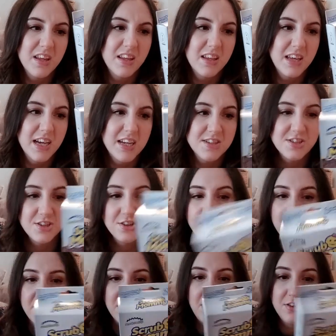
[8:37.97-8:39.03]
Yeah, so you,
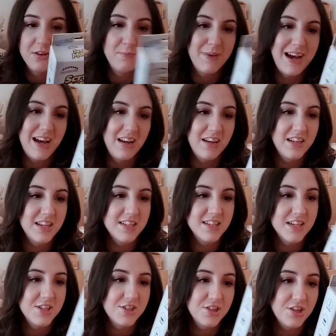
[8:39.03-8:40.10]
on the back, like it
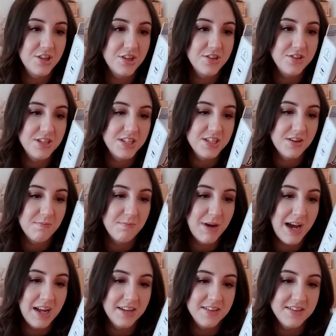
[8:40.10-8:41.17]
says, you can use these on
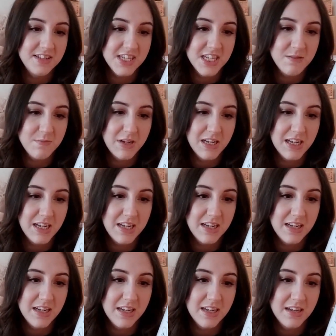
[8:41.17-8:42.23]
pans, deep
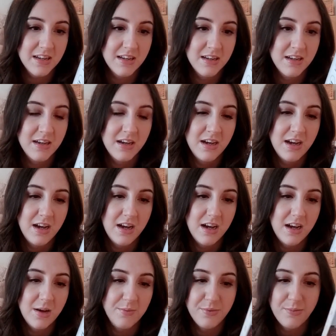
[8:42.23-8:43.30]
cleaning.
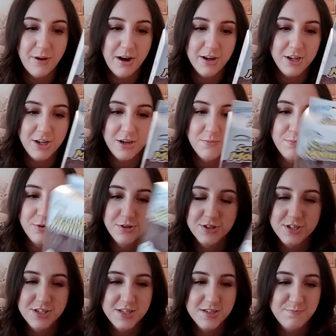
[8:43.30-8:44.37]
Apparently you can put
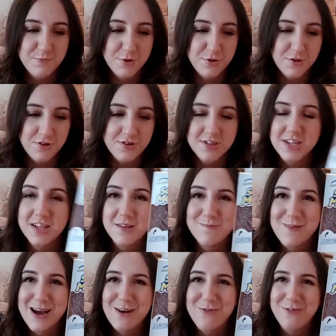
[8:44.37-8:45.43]
spoons in the
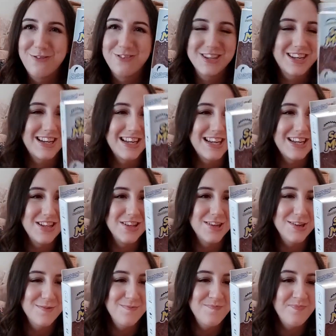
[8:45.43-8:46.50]
mouth to clean
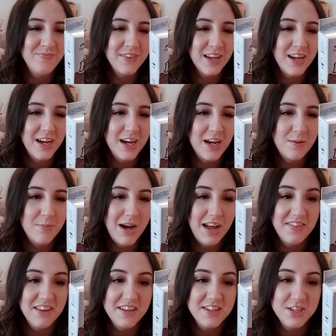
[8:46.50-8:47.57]
them,
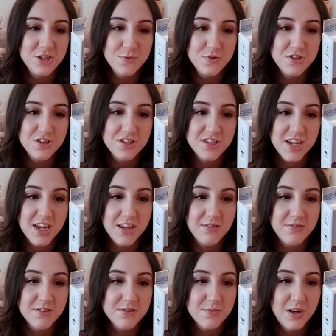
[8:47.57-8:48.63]
and they're dishwasher safe
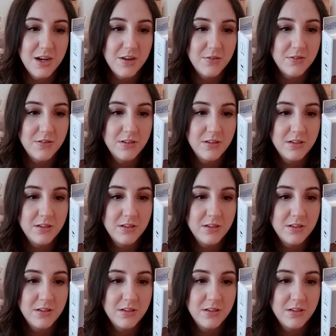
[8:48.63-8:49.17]
as well.